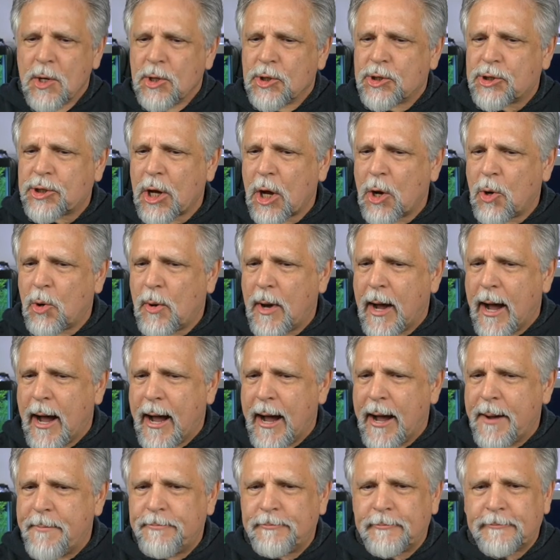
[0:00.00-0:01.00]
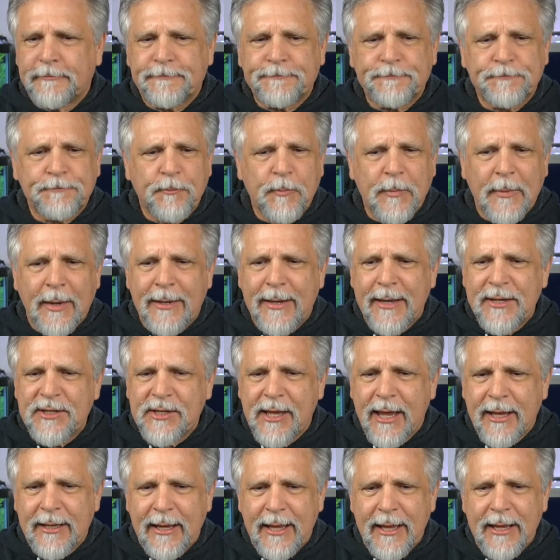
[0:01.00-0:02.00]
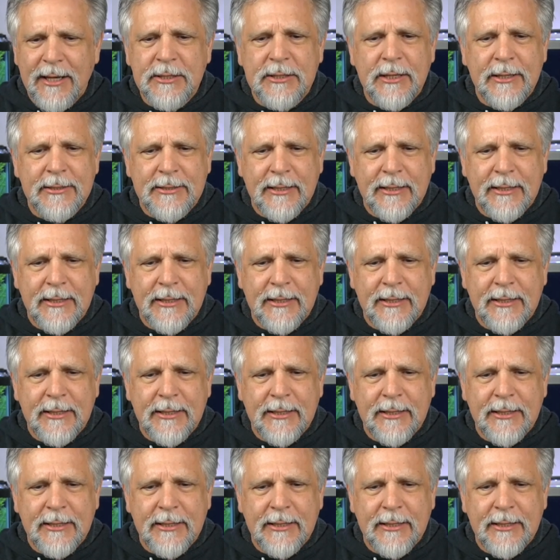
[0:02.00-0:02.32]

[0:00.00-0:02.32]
So um, let's get into